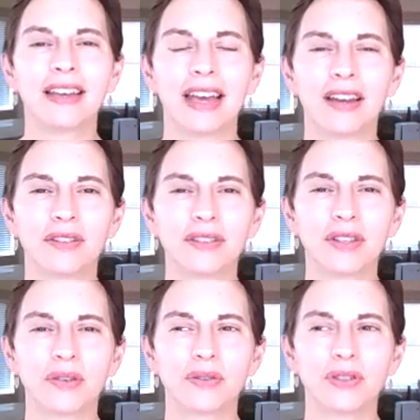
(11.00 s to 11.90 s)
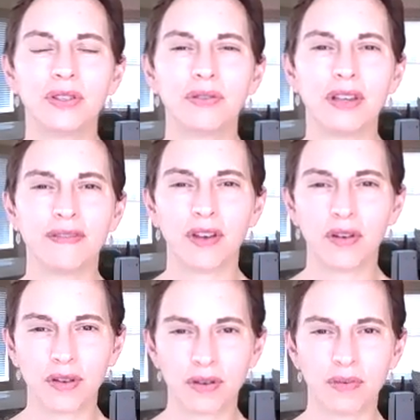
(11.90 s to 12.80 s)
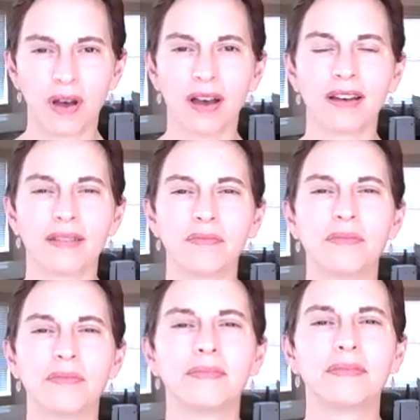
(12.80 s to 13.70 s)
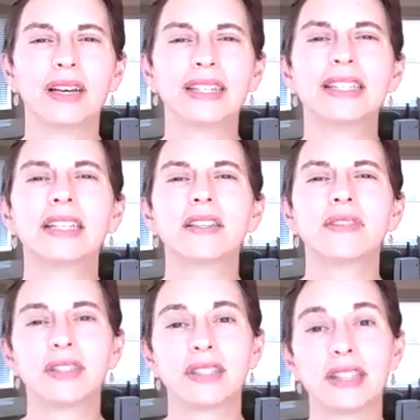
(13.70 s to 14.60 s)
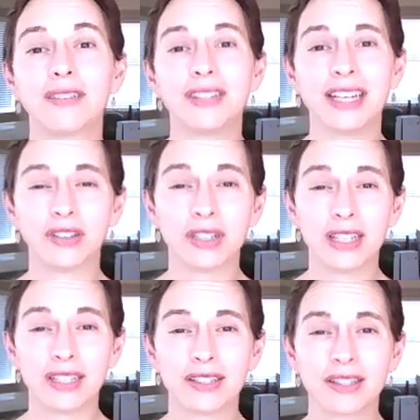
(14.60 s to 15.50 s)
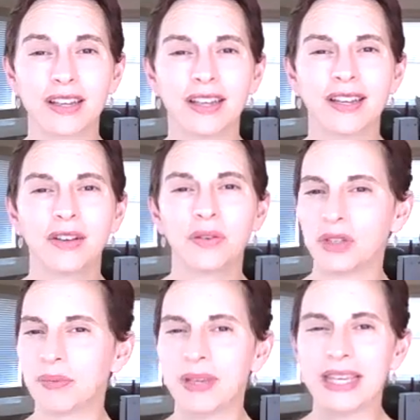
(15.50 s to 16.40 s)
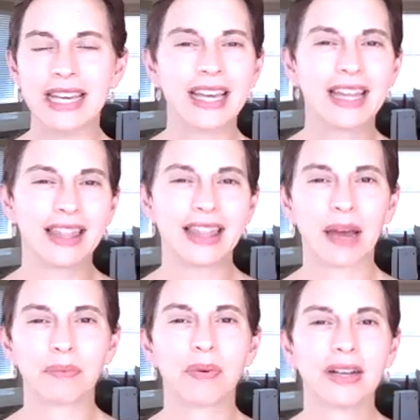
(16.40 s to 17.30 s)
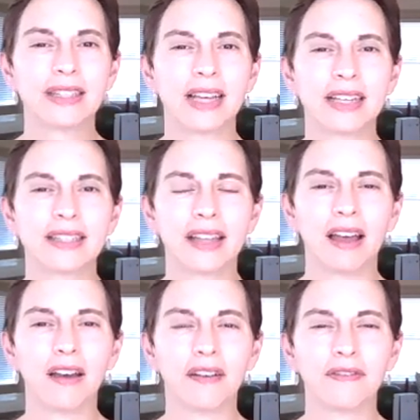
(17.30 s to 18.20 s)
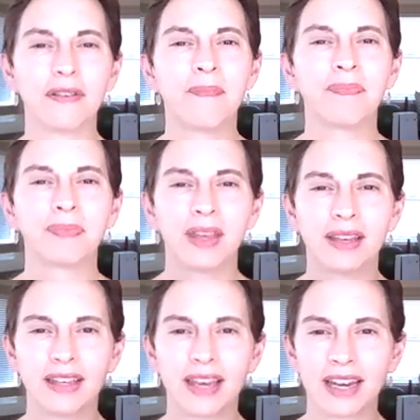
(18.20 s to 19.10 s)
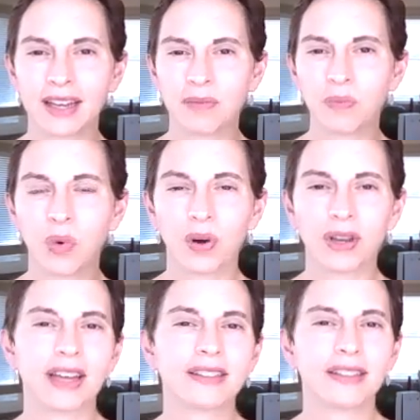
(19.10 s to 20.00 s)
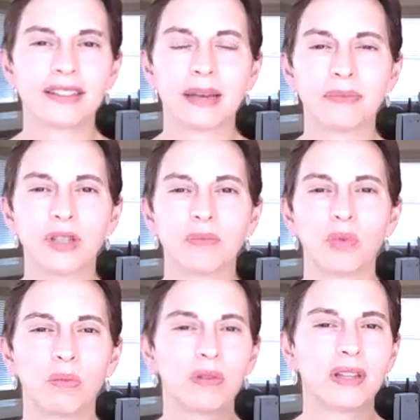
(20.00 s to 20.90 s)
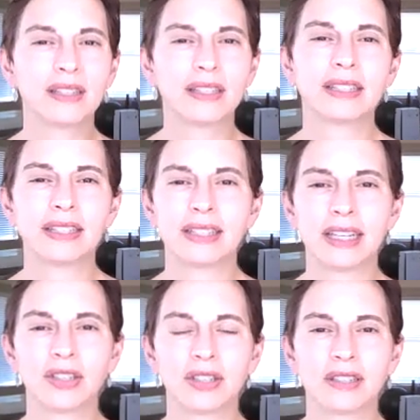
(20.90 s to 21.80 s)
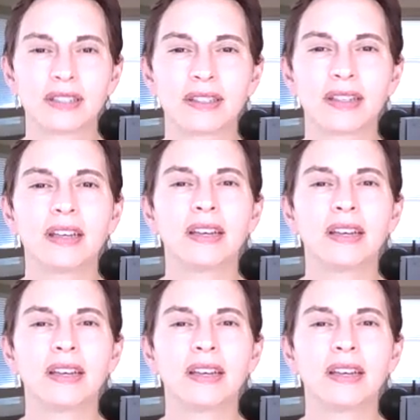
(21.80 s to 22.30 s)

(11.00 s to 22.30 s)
and also to evoke a sense of safety and goodness, or to begin that process of getting more yes-reception, more pleasant sensations.